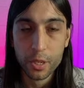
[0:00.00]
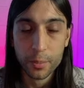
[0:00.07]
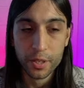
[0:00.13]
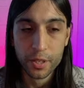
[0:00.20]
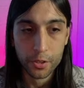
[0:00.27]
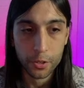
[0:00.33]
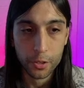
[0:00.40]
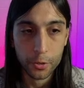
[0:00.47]

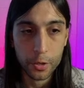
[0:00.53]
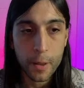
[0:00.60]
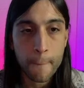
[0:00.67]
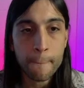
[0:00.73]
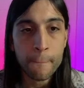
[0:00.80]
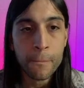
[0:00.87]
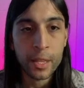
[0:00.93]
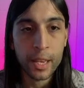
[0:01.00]
through,
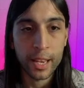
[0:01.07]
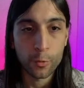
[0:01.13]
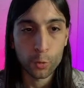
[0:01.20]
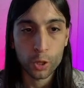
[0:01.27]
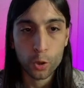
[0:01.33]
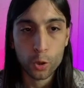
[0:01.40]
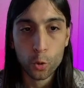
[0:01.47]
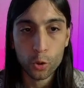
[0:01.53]
and
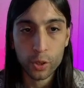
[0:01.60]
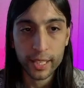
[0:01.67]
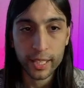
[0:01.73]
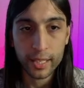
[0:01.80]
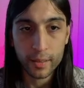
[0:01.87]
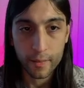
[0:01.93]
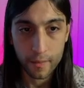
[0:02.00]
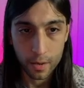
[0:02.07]

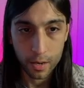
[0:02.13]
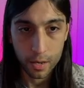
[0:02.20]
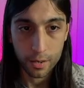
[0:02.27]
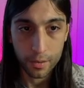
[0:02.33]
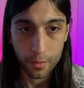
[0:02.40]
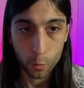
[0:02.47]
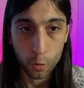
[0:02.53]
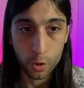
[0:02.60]
recording
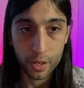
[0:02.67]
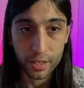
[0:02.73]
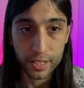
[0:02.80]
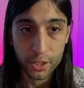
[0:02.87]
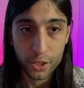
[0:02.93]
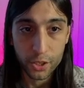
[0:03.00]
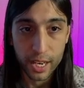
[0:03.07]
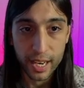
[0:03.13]
on one of these
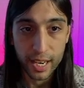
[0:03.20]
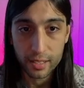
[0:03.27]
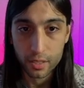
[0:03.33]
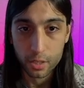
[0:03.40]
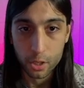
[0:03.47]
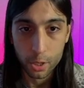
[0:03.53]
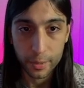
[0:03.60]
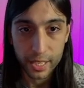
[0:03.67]
tracks,
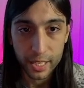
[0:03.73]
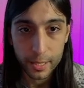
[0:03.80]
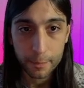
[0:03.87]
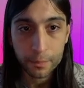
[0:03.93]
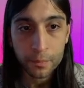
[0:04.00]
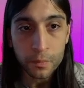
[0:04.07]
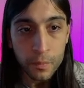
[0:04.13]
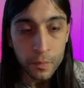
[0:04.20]
arming it.
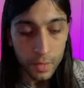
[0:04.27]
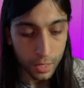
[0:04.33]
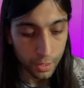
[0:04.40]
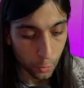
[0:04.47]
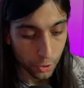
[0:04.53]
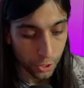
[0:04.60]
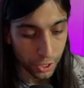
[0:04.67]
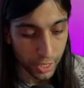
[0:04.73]
So
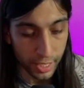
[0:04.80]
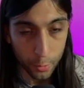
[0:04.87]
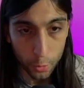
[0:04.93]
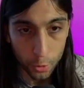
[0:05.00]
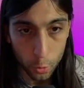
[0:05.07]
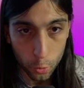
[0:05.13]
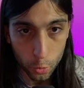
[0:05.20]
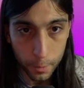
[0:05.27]
we're just gonna hit
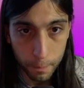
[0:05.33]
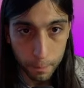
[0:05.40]
record.